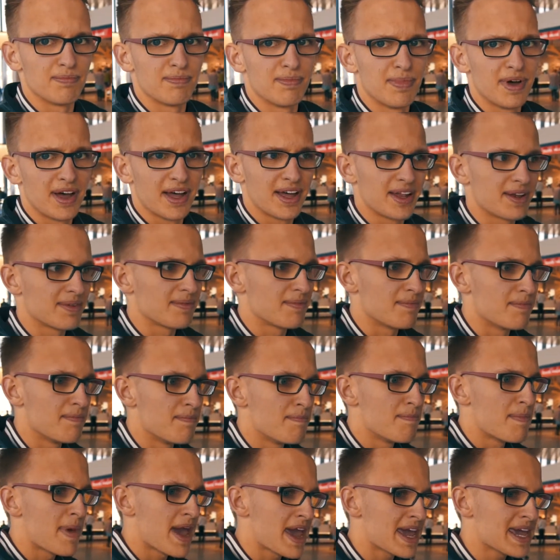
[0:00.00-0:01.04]
But
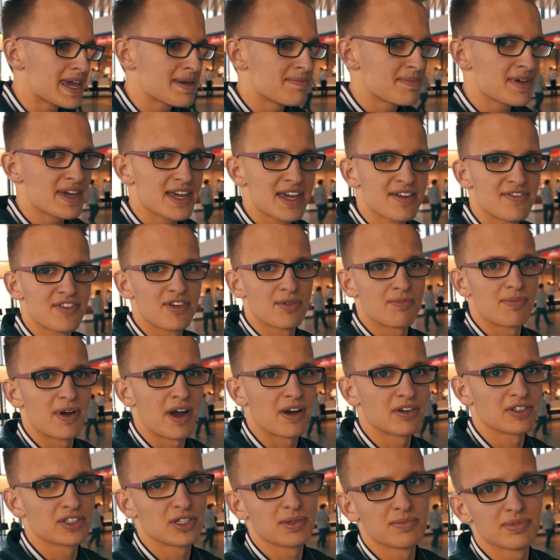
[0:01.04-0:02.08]
maybe if your
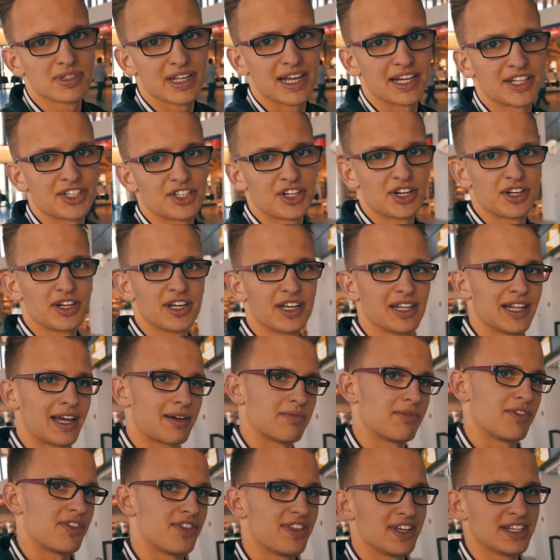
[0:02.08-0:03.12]
power zoom's like jerky, like
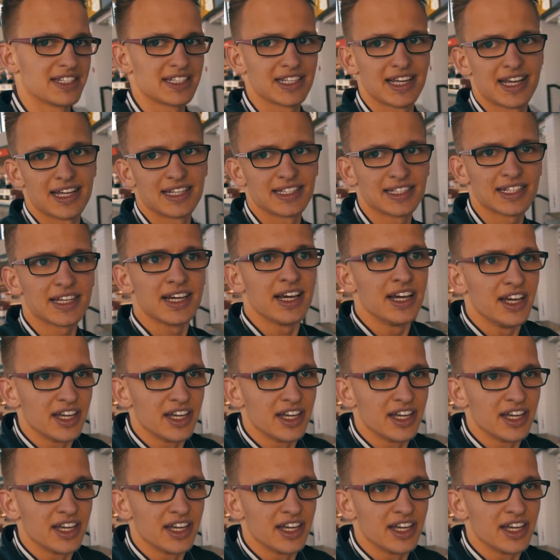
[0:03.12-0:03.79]
with this lens,